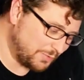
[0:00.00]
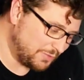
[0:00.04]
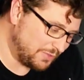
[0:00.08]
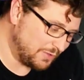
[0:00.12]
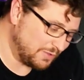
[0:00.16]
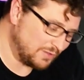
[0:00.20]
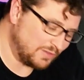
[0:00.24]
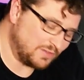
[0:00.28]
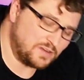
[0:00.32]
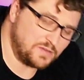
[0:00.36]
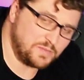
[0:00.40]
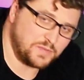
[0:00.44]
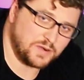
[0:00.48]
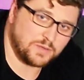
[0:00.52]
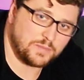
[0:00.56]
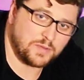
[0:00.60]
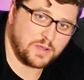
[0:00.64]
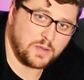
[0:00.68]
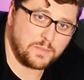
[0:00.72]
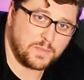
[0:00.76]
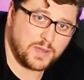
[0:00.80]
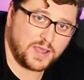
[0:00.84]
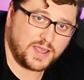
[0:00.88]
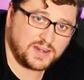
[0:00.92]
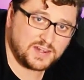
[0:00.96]
with you a little bit
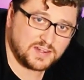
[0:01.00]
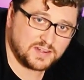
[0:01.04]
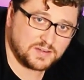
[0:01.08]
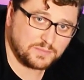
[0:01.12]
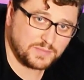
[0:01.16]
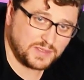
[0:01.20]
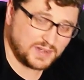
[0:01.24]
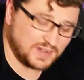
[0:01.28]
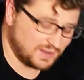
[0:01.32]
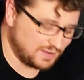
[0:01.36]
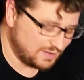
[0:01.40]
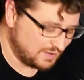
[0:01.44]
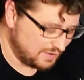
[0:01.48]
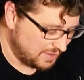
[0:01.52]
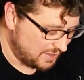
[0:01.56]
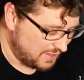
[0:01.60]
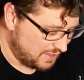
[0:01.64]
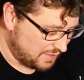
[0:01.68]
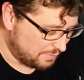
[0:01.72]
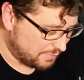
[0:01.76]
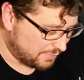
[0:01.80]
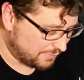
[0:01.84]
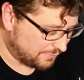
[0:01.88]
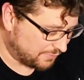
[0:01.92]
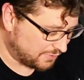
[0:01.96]
about that in a minute,
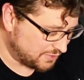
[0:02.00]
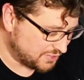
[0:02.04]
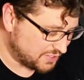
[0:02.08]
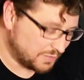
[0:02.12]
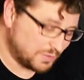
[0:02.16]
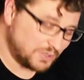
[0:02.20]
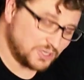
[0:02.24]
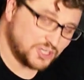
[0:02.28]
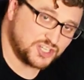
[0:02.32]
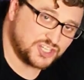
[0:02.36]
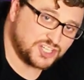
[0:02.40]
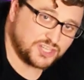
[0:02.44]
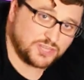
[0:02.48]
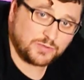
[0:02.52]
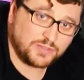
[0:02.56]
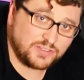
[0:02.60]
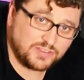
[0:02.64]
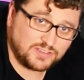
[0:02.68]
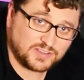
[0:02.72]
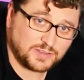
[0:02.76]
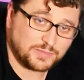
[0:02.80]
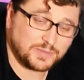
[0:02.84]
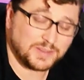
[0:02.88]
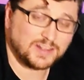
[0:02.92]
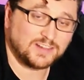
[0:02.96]
but first I wanted to share with you
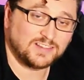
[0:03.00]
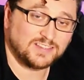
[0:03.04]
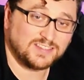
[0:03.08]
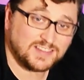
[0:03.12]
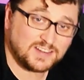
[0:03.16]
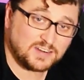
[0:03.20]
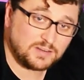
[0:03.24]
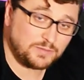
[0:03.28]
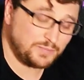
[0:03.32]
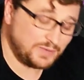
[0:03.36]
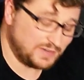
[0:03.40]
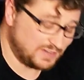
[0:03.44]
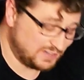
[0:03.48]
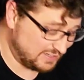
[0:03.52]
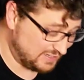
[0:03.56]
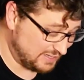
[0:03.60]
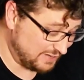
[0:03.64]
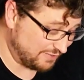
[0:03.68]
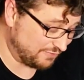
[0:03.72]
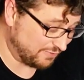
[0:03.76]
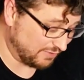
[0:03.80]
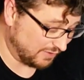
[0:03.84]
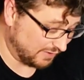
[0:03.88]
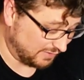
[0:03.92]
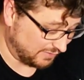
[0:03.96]
something a little bit
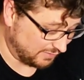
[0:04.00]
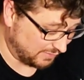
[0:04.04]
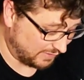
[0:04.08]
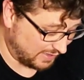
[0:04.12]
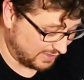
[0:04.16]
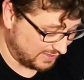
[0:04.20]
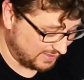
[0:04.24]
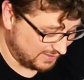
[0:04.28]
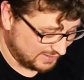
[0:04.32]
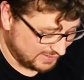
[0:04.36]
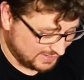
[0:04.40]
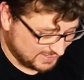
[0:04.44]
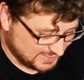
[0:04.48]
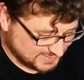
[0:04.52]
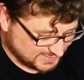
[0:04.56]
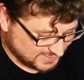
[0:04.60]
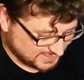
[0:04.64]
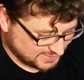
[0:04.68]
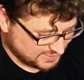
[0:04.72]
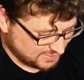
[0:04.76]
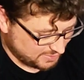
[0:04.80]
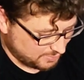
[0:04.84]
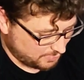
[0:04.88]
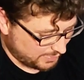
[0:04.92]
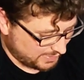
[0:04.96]
different, okay? It's
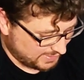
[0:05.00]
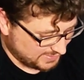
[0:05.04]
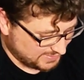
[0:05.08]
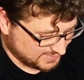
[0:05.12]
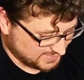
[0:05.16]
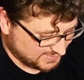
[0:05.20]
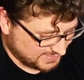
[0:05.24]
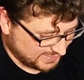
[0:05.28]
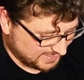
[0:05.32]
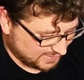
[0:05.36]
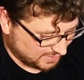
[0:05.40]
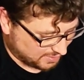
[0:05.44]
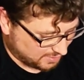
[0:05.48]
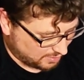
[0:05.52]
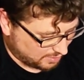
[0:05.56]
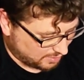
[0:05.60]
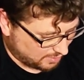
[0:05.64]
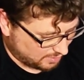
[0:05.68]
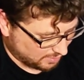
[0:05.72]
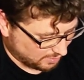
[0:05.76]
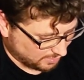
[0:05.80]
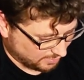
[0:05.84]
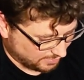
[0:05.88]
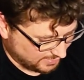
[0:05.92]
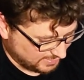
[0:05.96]
actually a way to take a
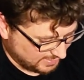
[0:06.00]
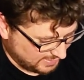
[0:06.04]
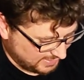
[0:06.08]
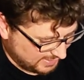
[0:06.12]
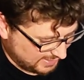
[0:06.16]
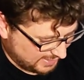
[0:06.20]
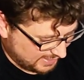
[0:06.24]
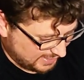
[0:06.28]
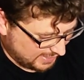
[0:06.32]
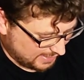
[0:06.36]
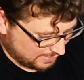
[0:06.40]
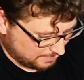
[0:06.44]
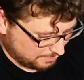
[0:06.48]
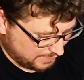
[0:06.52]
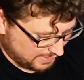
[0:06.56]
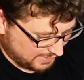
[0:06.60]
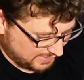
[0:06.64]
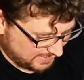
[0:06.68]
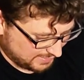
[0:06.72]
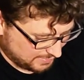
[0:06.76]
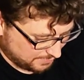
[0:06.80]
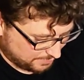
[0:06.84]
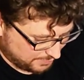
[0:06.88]
card and make it